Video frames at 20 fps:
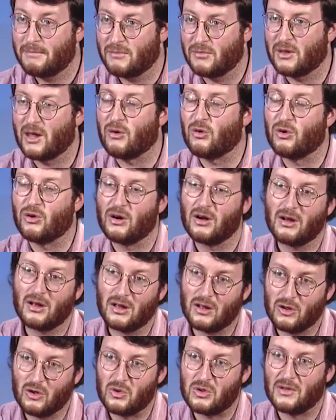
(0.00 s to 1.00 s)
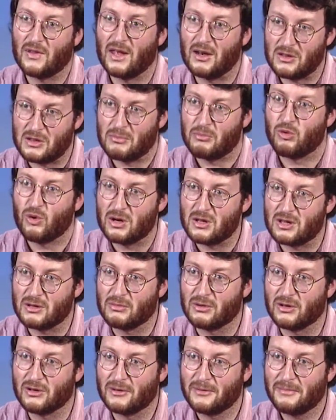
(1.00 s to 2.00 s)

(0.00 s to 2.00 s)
They were using that as a principle.